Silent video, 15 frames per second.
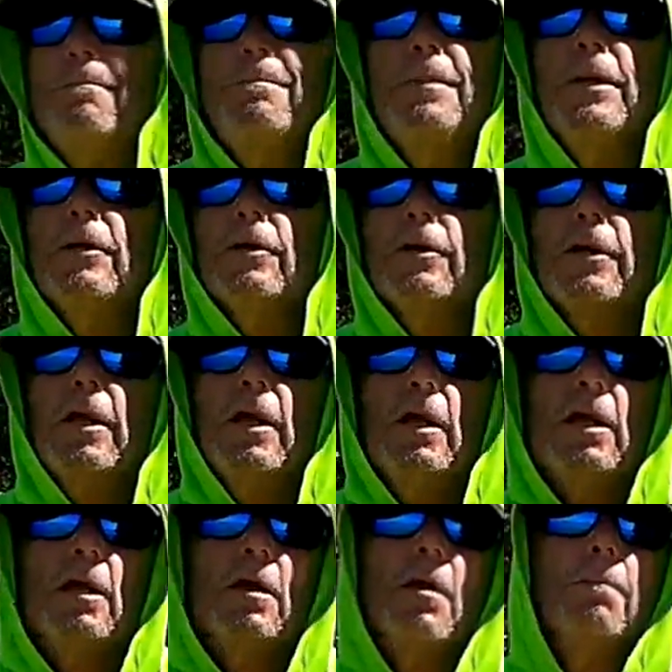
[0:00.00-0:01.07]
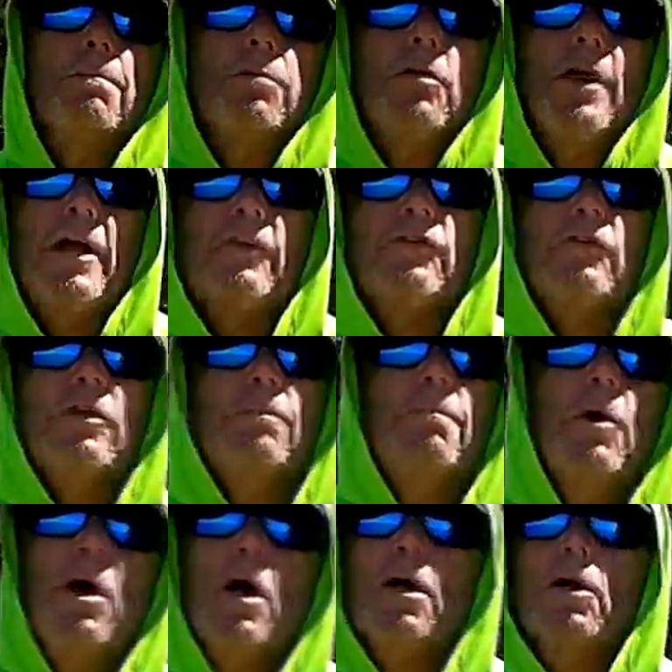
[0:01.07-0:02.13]
beer can, a plastic
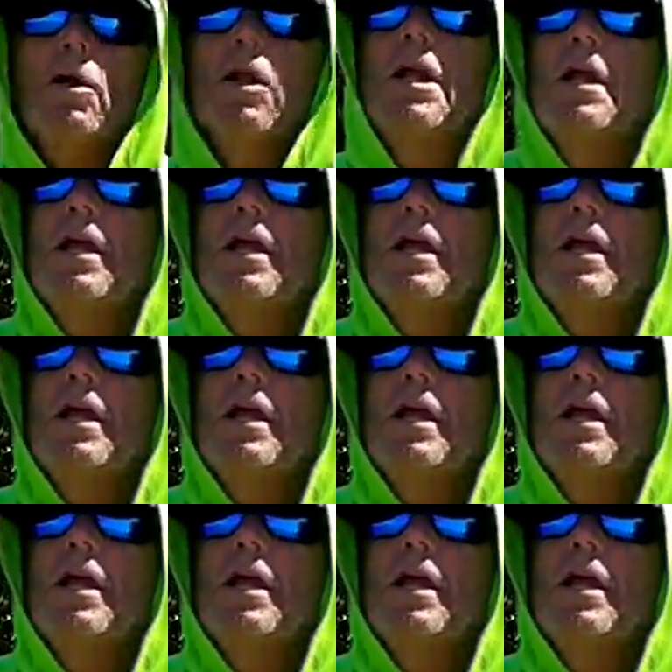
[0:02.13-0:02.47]
bottle,